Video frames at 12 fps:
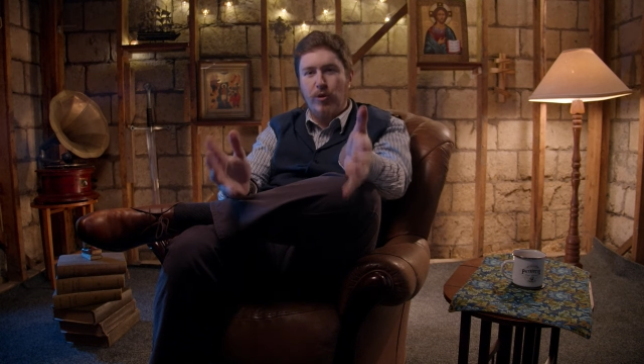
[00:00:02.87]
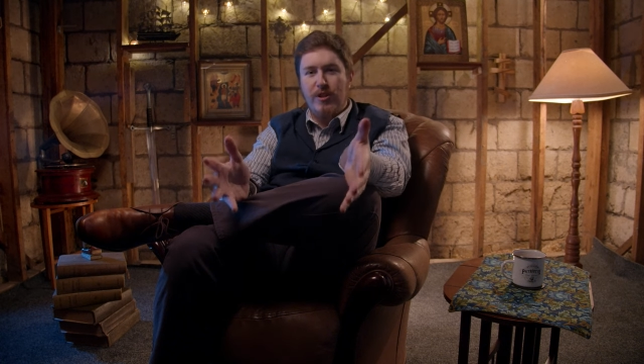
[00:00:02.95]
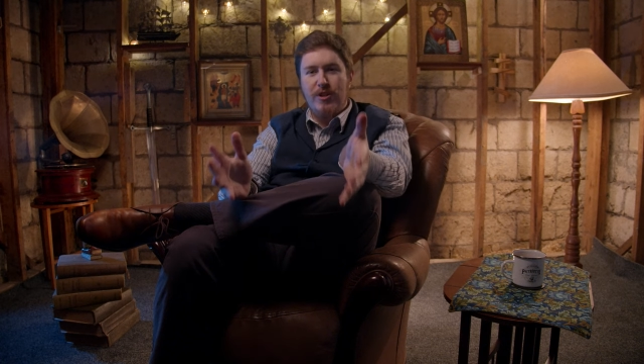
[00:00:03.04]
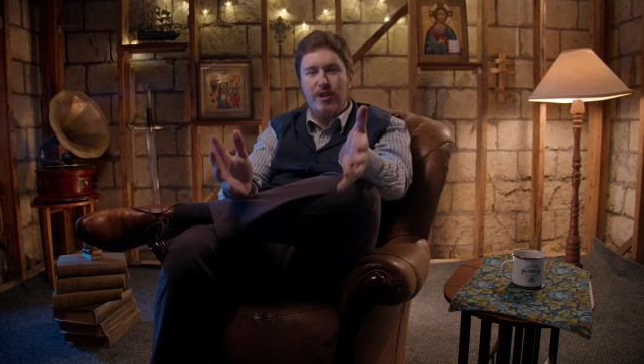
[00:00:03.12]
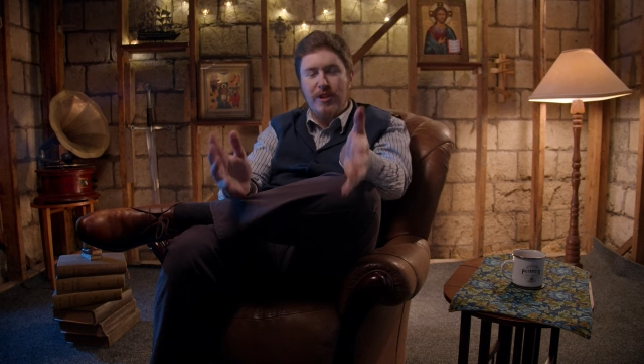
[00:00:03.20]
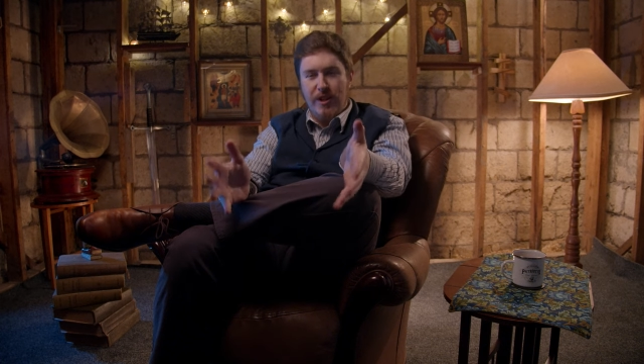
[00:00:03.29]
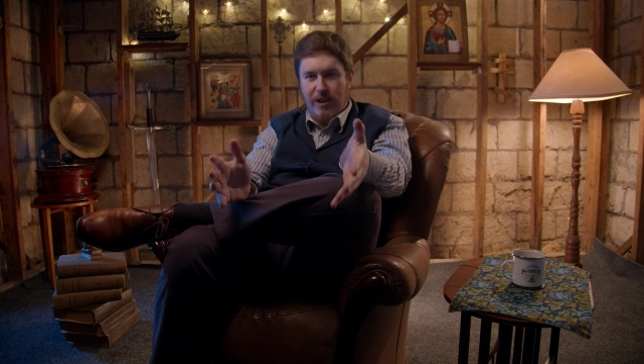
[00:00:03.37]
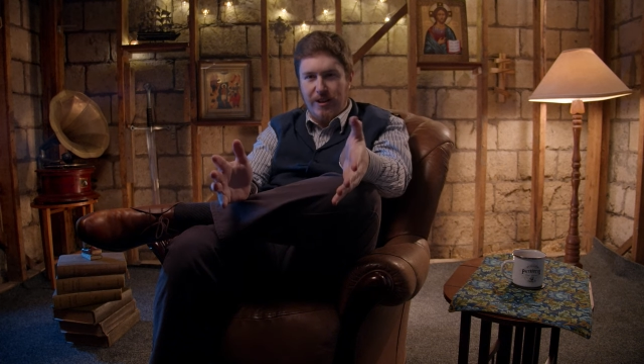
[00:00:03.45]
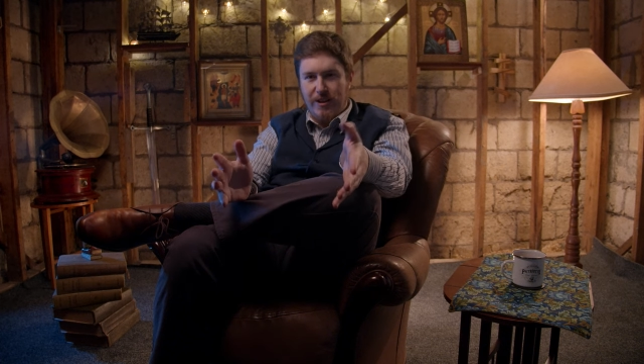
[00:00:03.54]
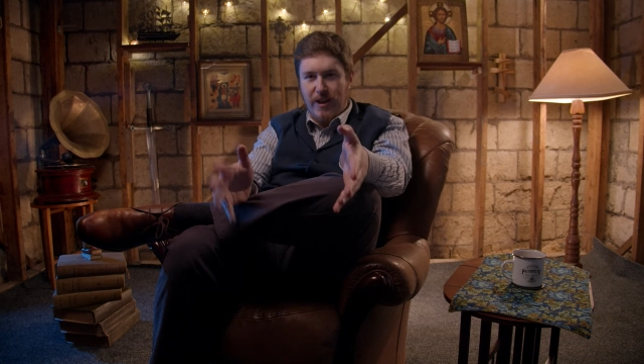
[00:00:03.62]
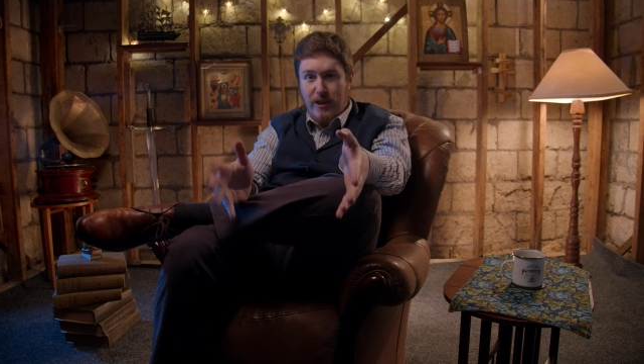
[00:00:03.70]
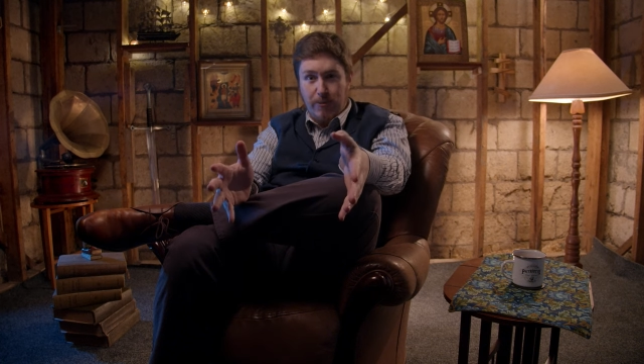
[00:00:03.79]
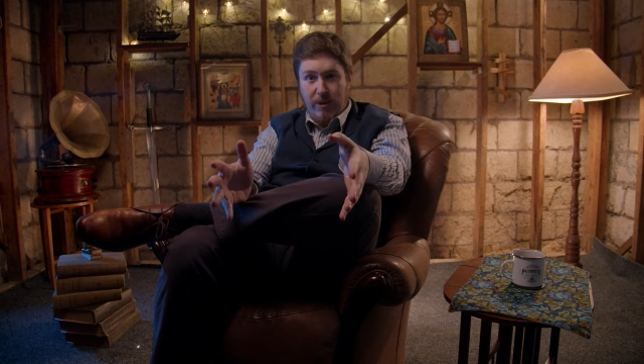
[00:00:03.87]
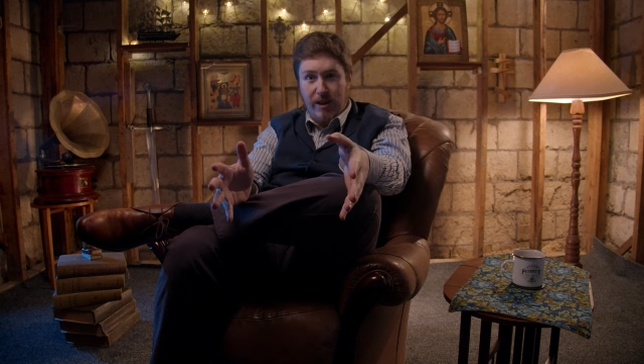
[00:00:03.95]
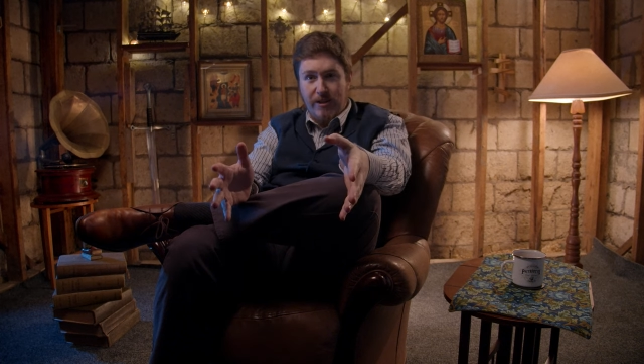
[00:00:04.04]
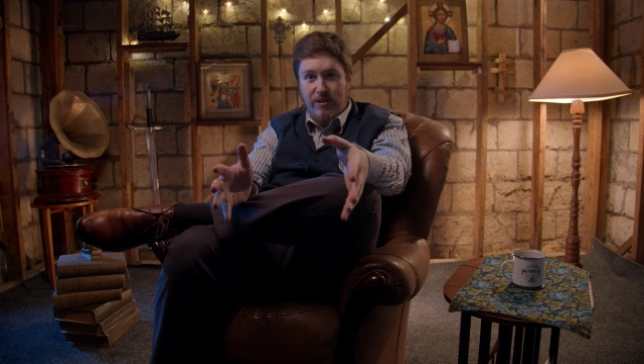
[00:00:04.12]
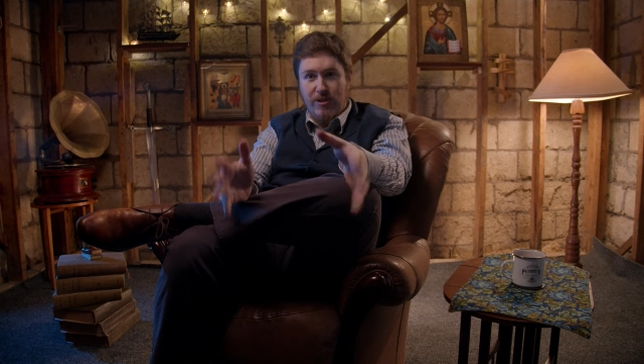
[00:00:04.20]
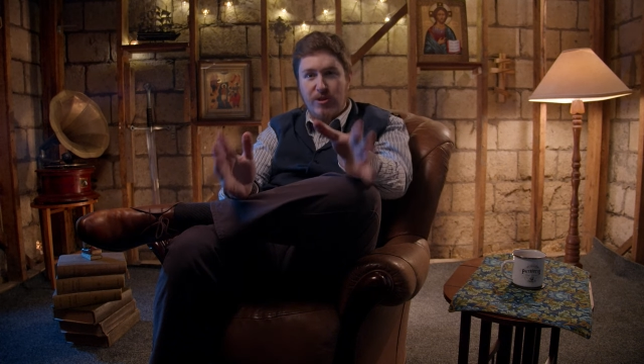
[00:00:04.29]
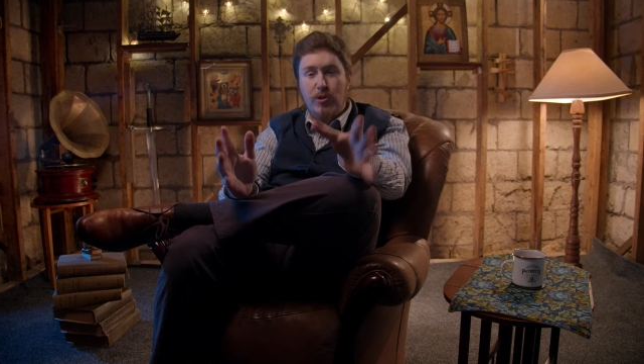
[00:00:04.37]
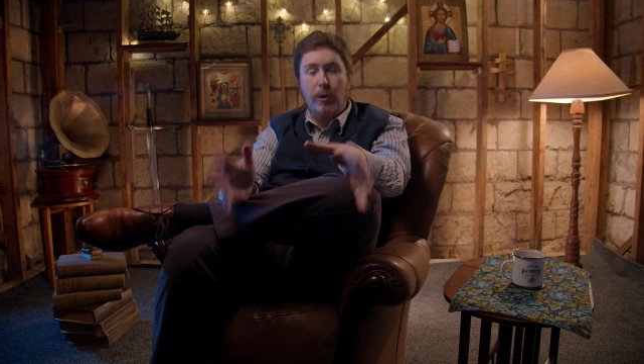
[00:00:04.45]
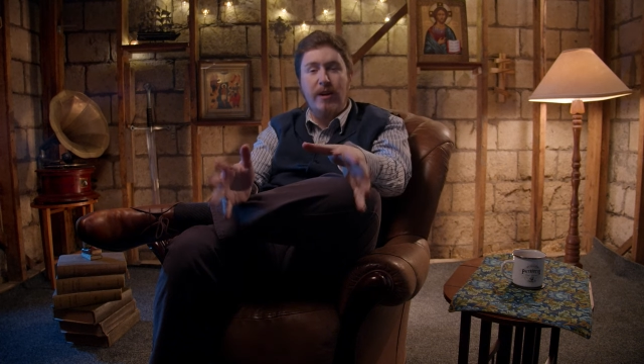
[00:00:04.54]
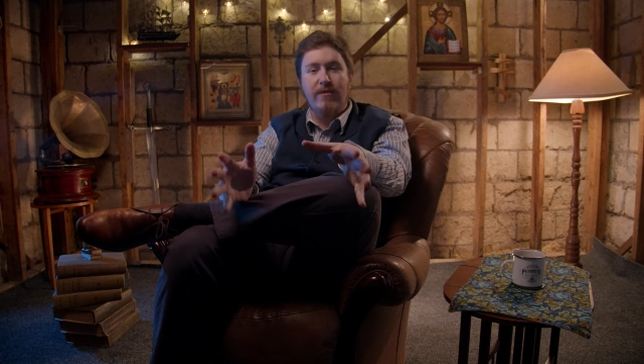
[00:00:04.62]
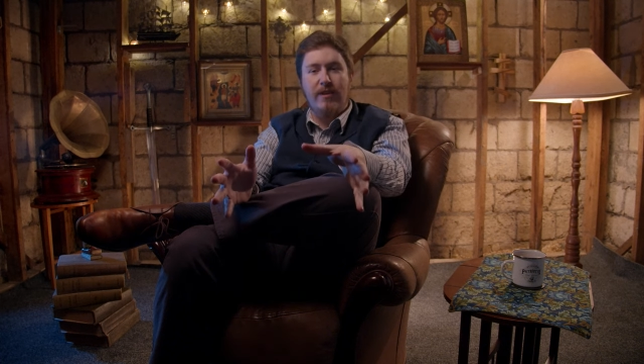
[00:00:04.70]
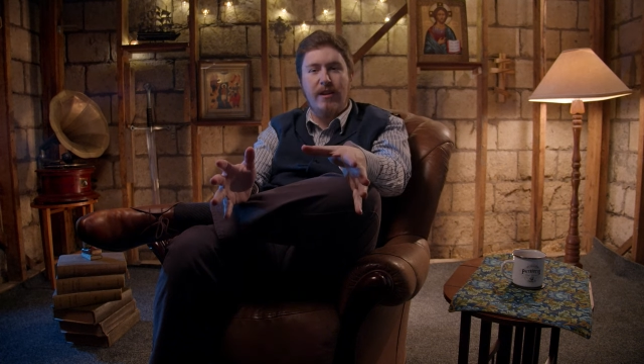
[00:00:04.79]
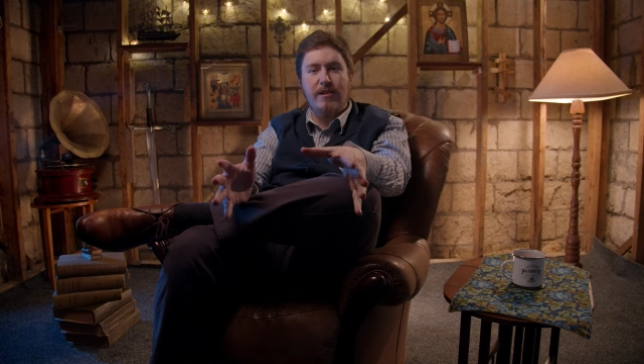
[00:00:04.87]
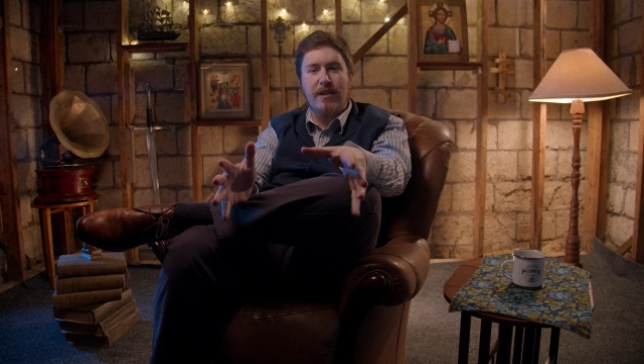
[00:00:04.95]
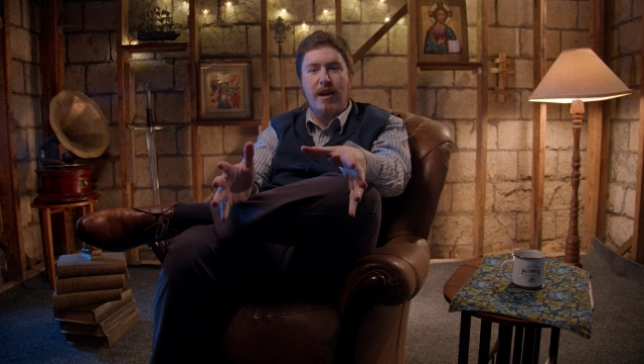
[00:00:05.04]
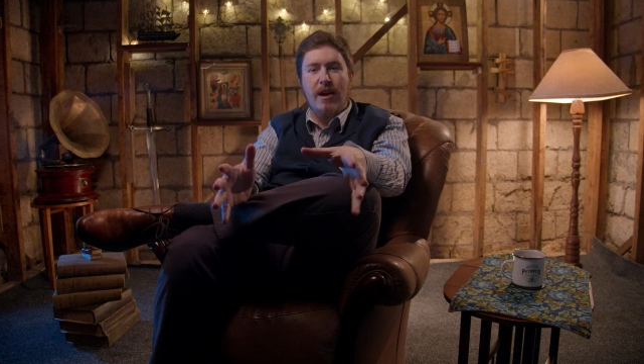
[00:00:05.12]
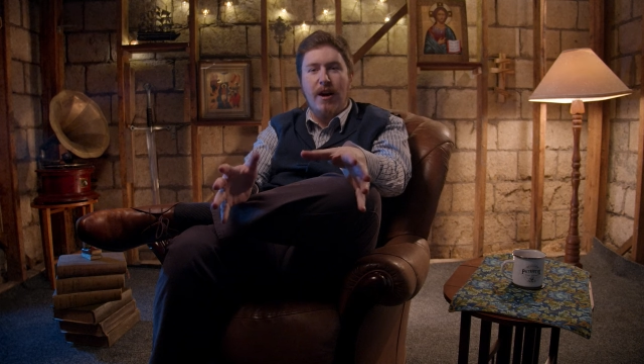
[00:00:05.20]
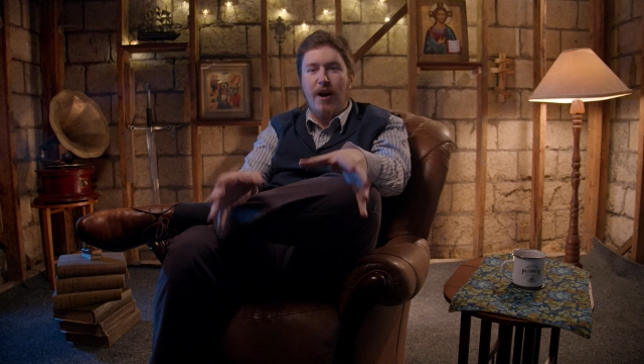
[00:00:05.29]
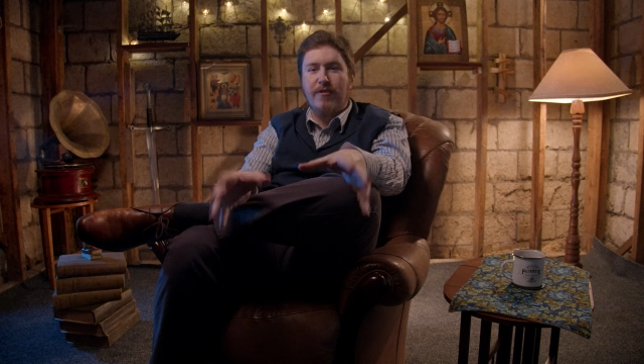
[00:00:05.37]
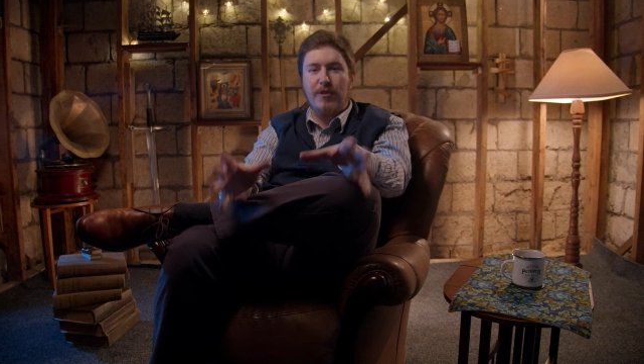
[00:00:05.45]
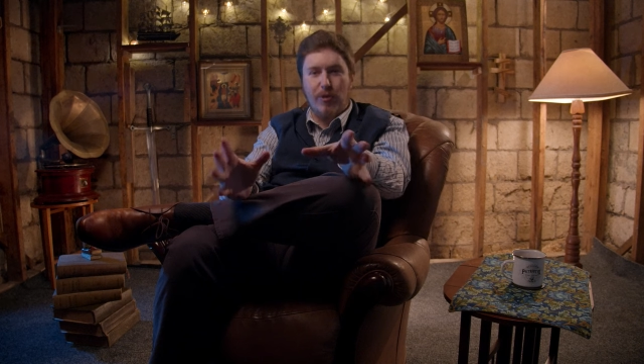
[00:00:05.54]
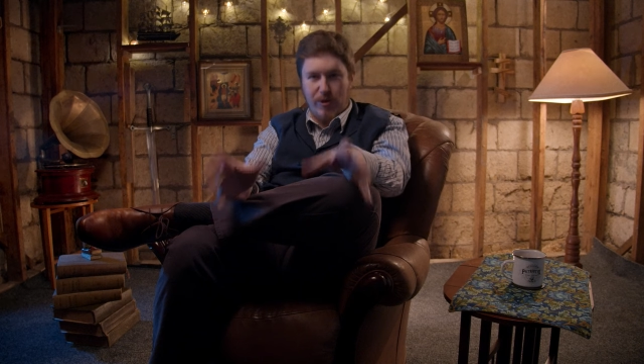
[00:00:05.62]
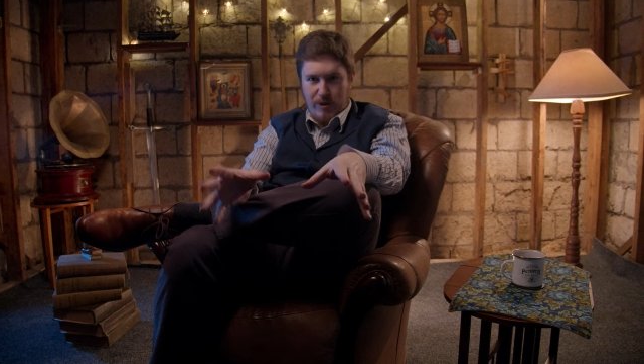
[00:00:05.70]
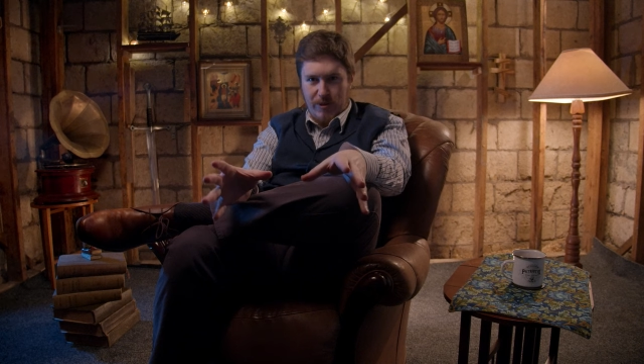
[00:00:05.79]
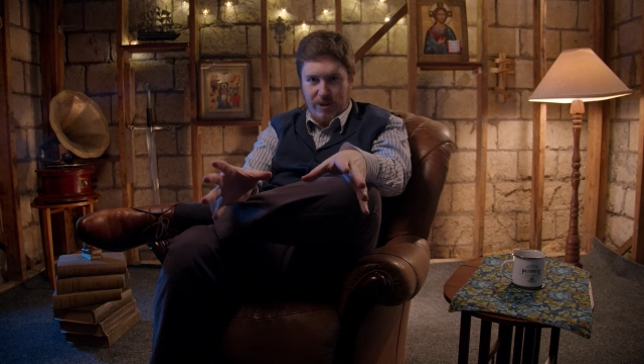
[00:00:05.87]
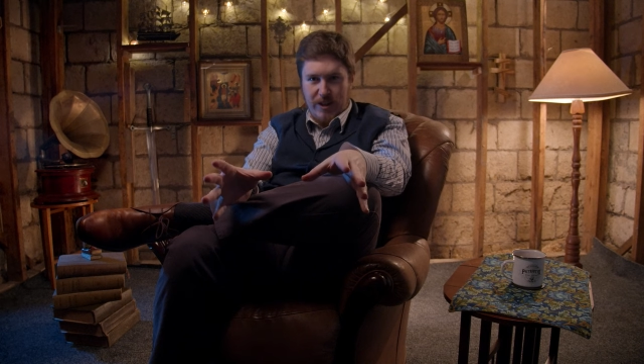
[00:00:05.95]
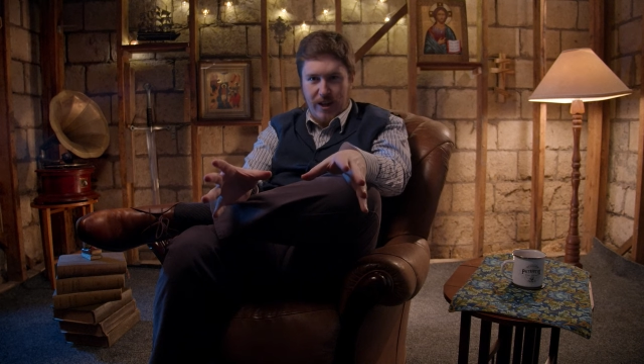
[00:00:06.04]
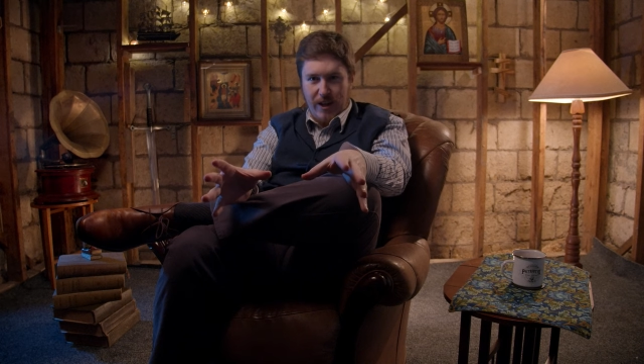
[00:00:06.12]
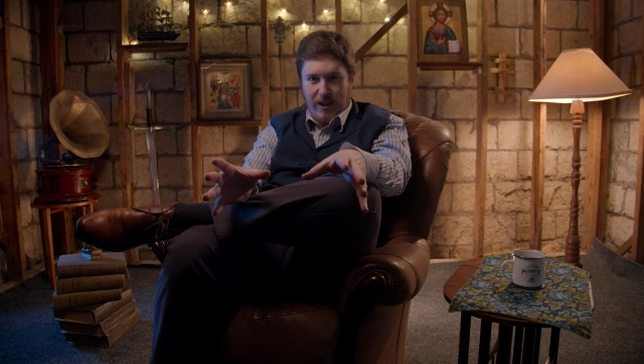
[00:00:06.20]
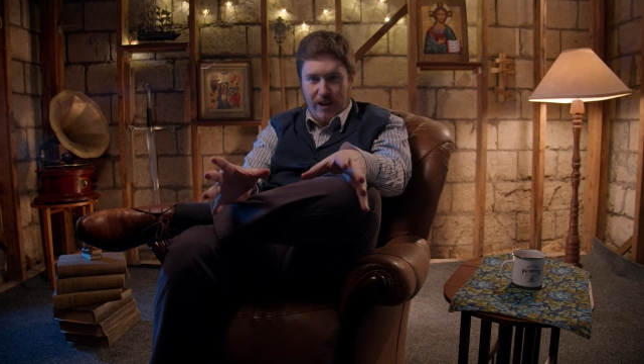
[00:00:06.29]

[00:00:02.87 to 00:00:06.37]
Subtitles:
Christian year takes place just 12 days after Christmas.